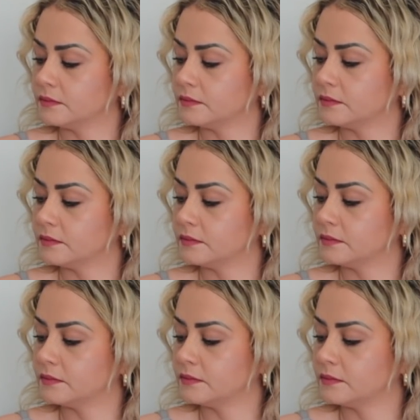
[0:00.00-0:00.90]

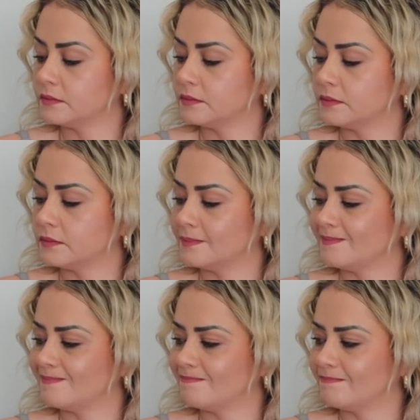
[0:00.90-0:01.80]

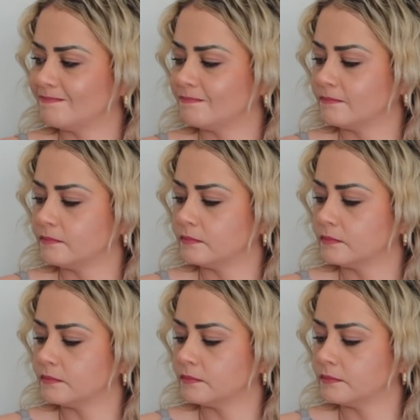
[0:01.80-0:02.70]

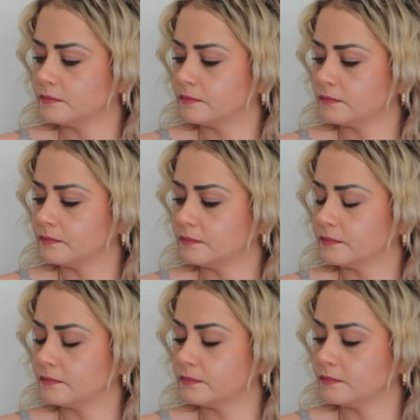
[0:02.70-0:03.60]

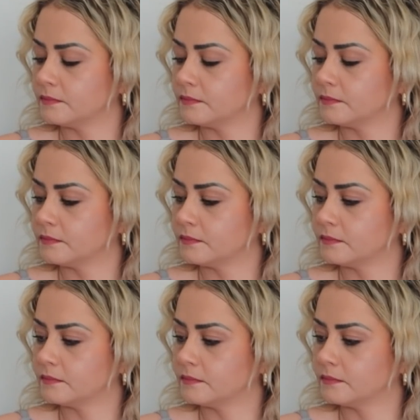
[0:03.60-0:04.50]

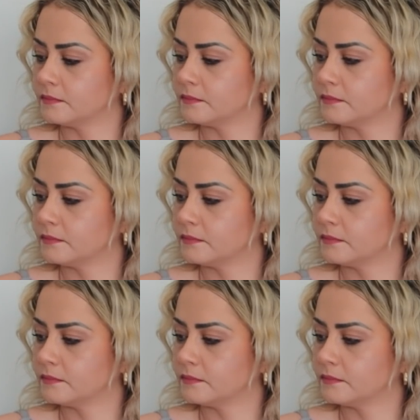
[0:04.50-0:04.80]
(silent)